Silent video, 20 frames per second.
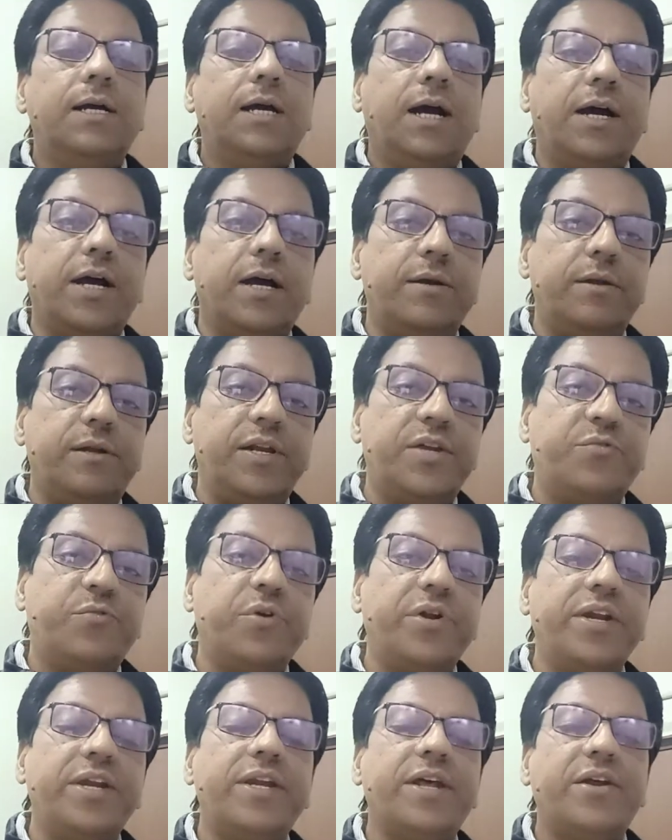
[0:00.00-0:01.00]
literary
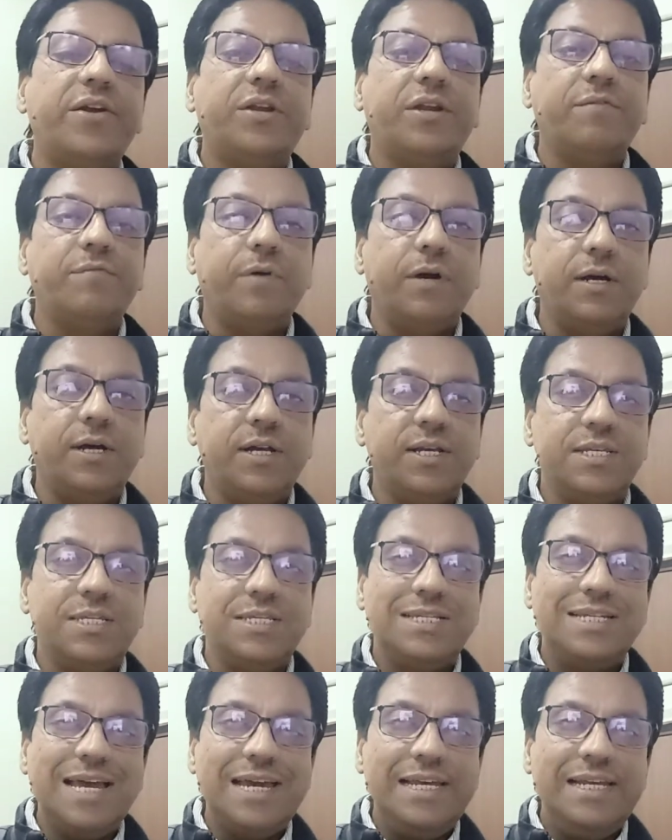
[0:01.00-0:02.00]
narrative
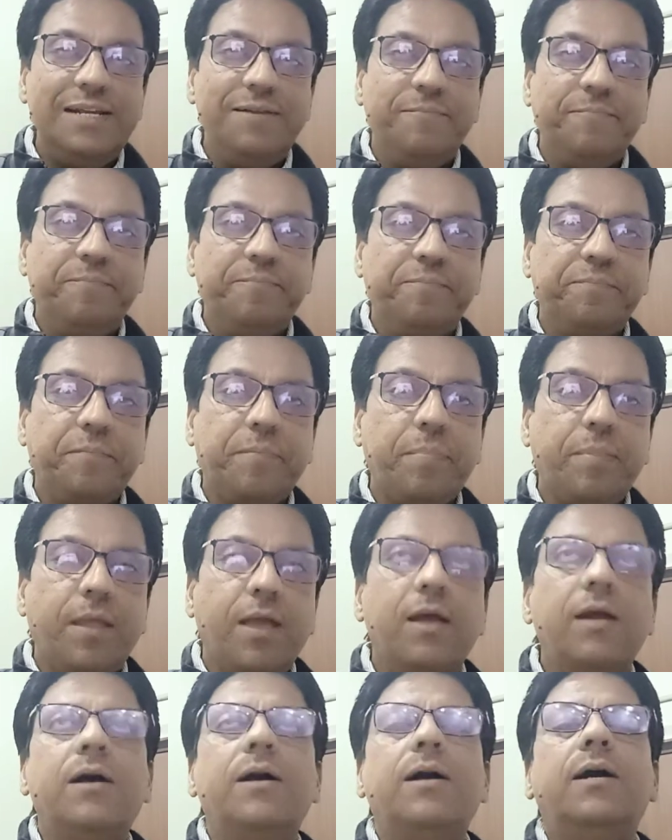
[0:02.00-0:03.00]
style.
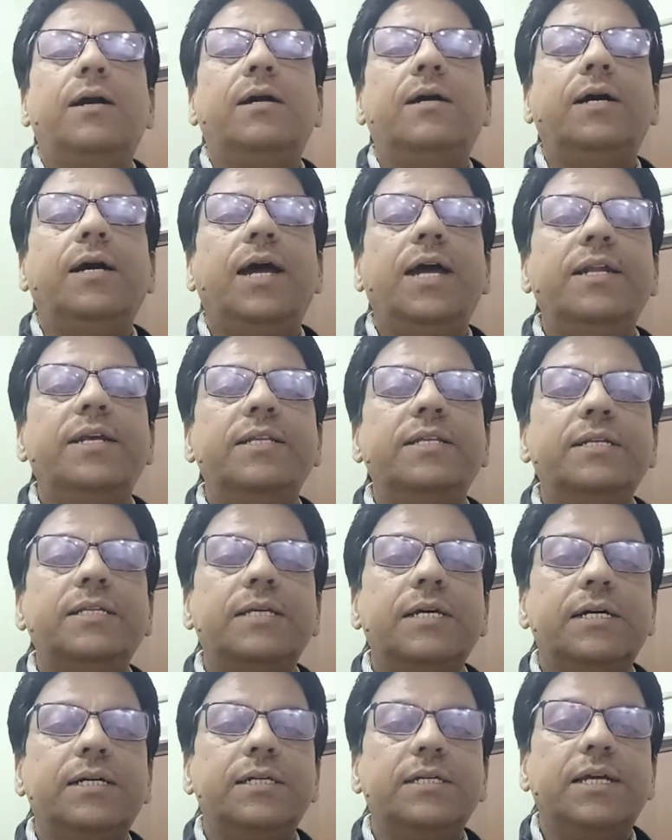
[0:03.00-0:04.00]

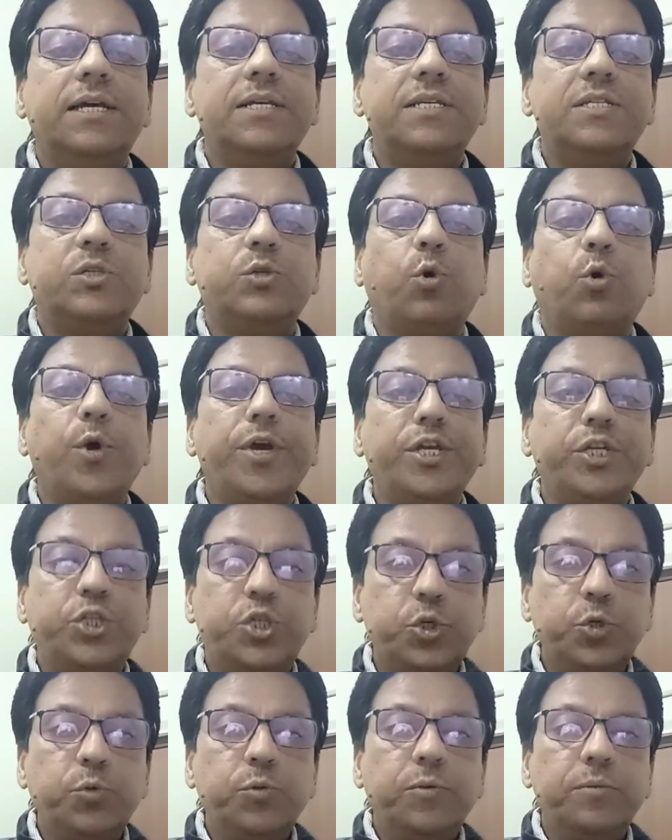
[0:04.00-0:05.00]
Another is going
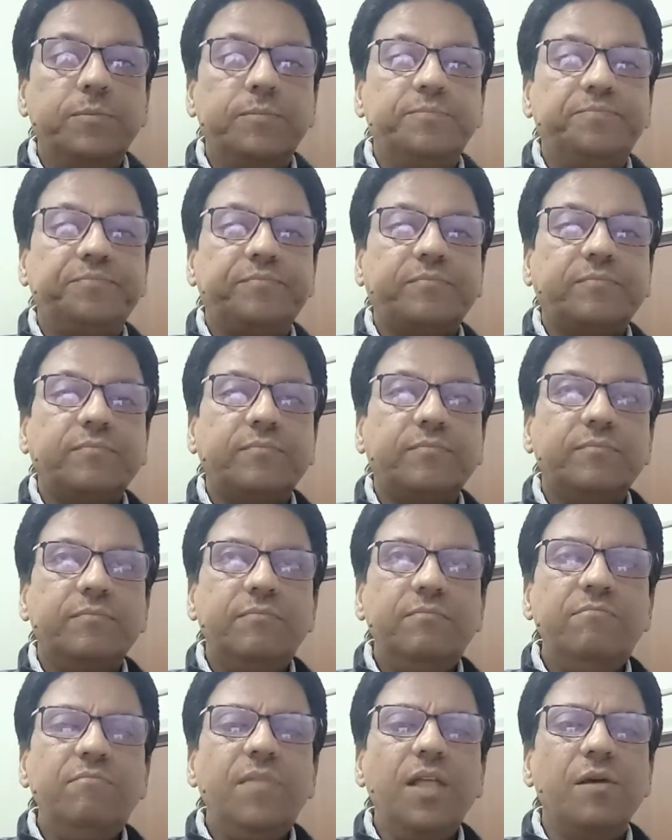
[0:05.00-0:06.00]
to,
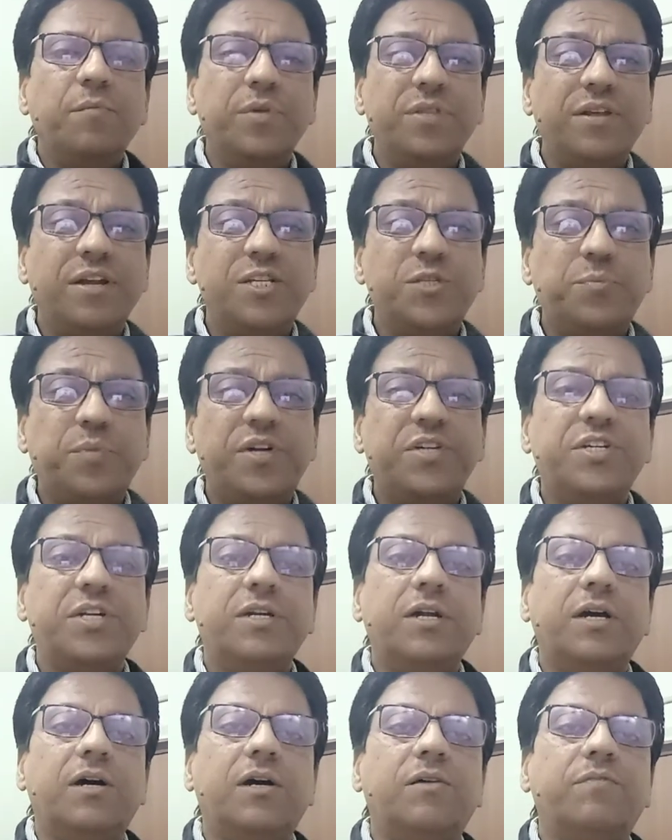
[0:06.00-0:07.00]
with an expression
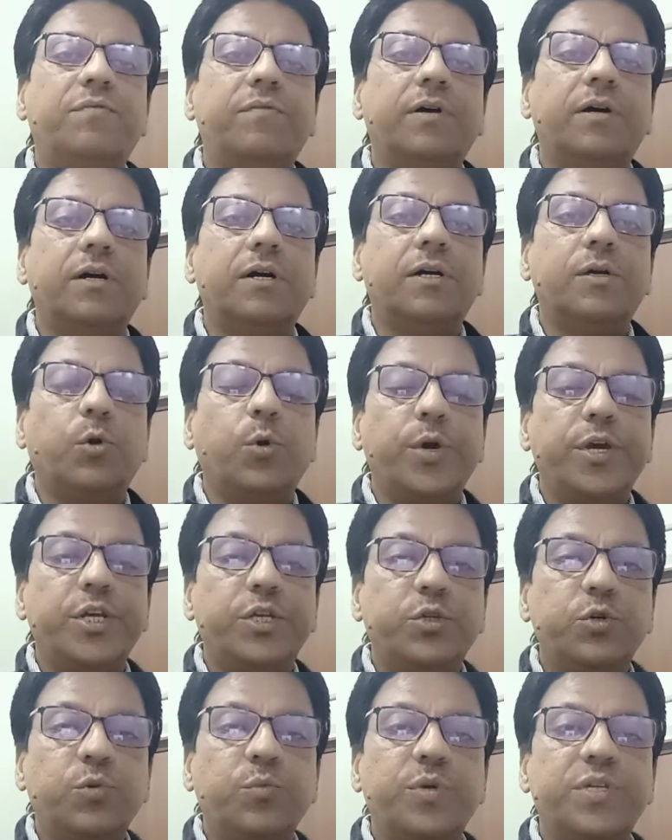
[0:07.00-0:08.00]
of going to,
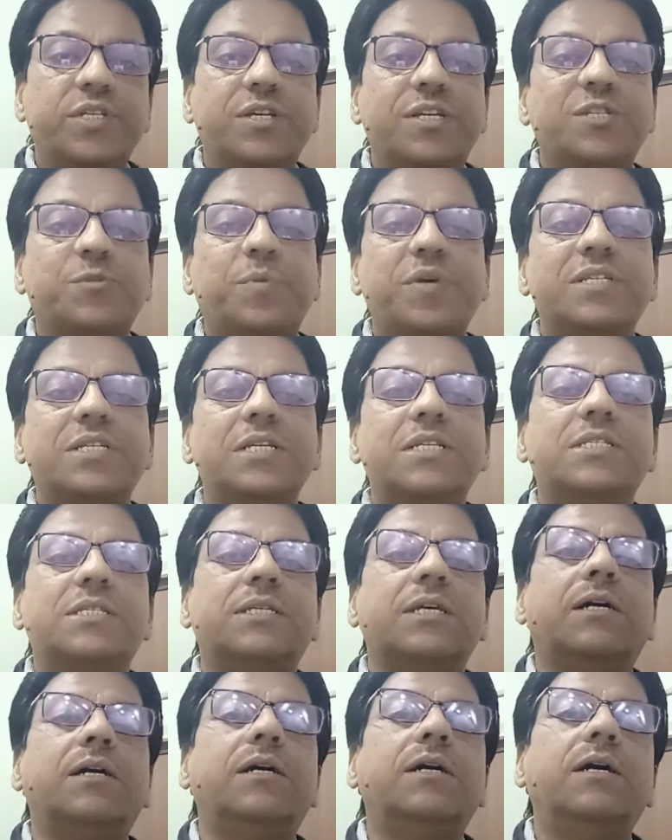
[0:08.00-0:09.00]
which expresses
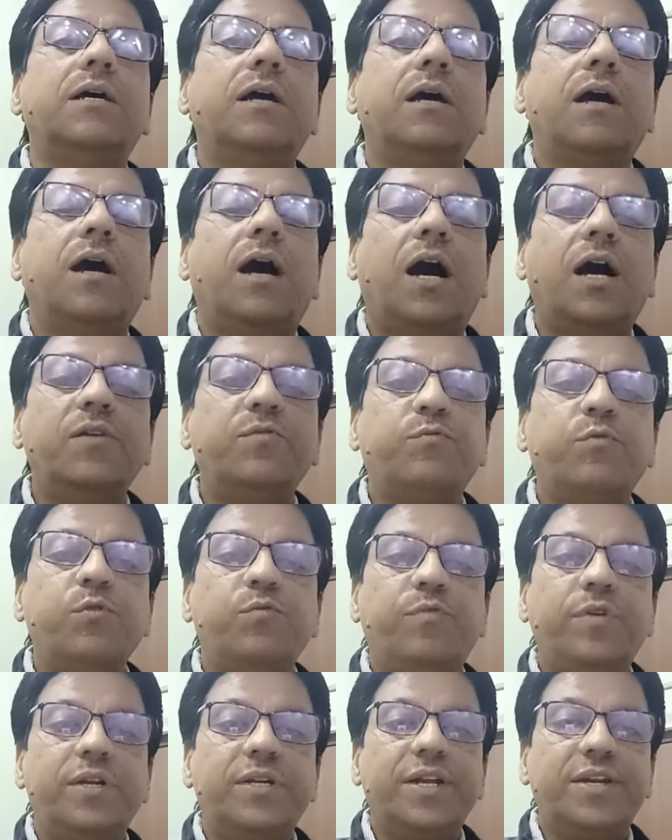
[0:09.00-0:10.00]
unfulfilled
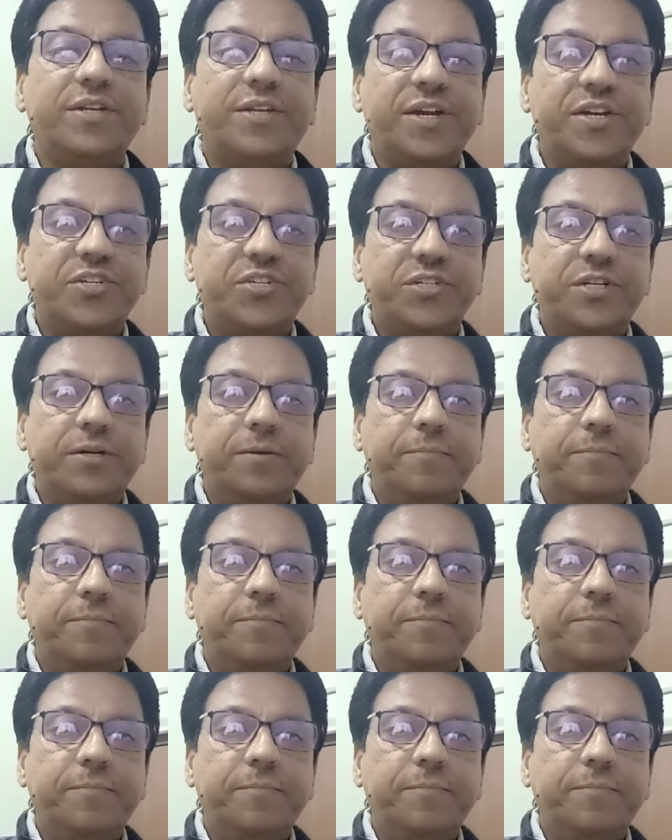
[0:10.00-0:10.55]
intention.